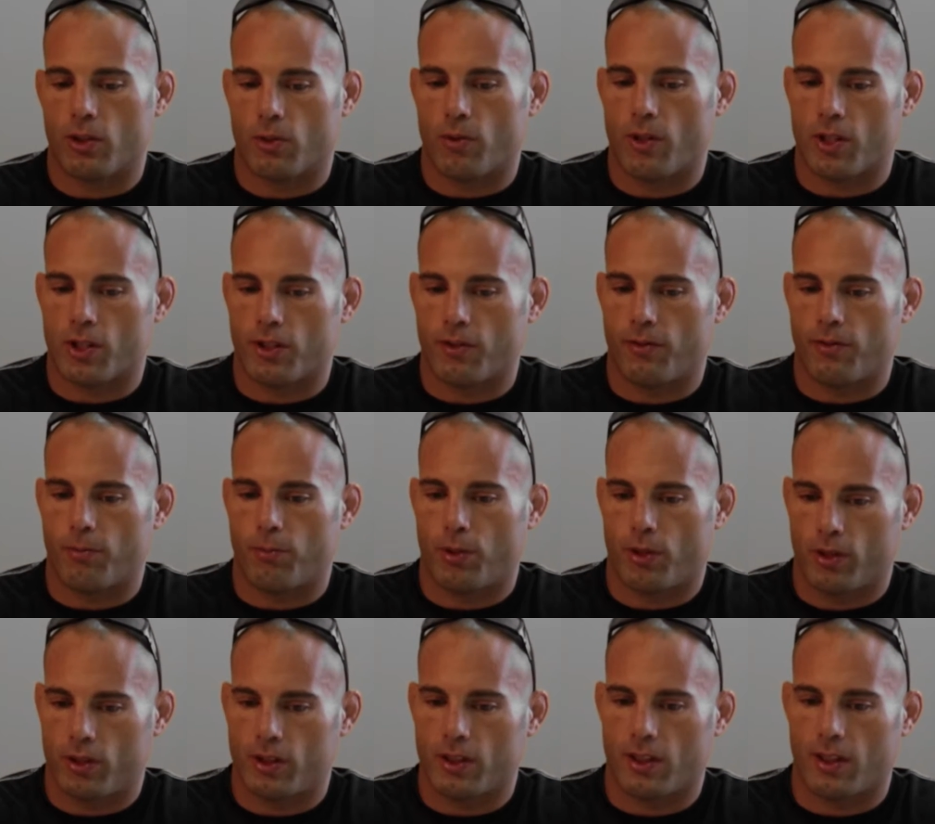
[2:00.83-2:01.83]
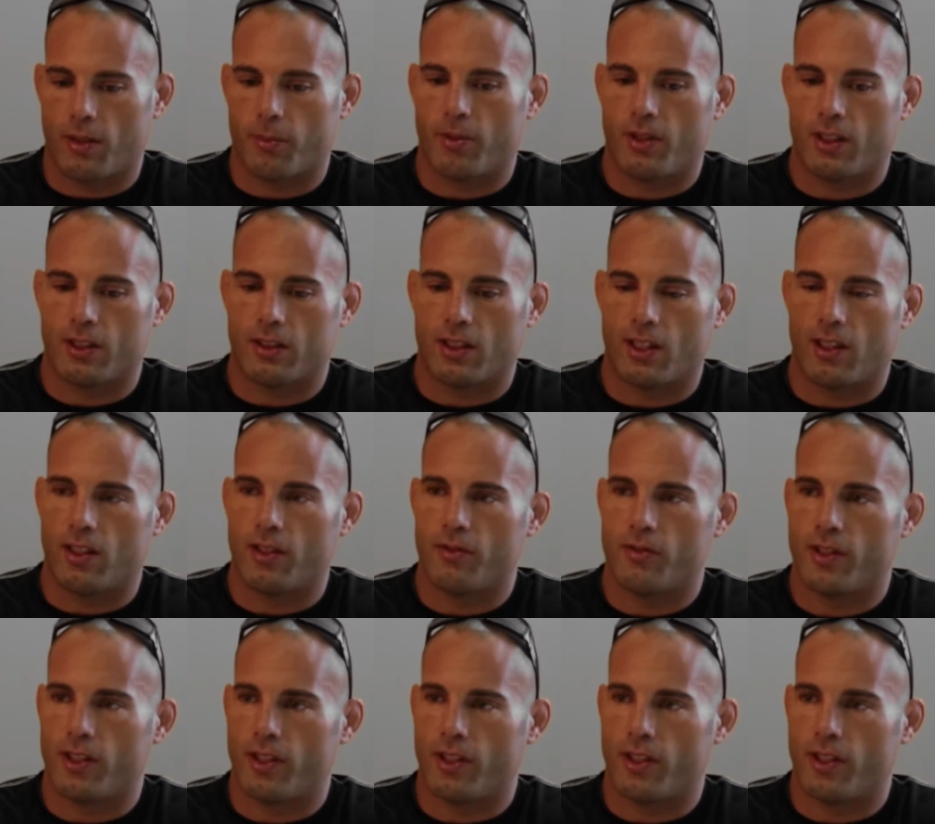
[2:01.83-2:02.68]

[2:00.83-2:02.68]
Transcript: to Russia personally because I lived